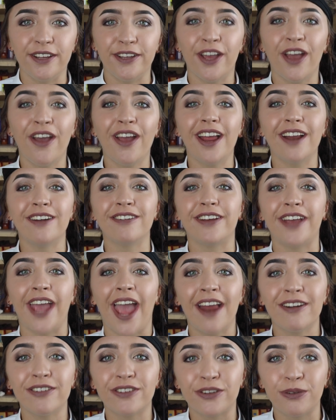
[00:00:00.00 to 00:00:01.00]
Here in
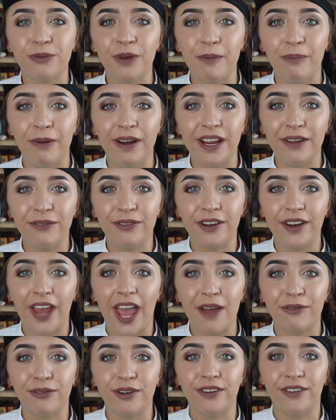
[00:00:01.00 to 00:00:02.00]
Kent, we believe that
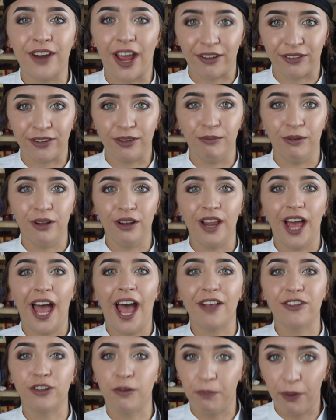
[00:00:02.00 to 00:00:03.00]
every decimal
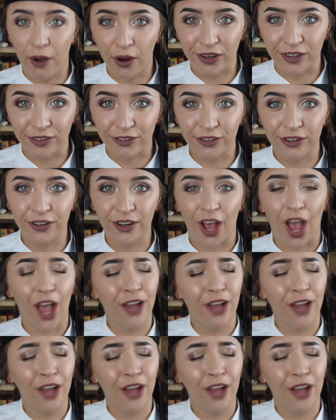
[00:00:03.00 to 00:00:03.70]
has a point.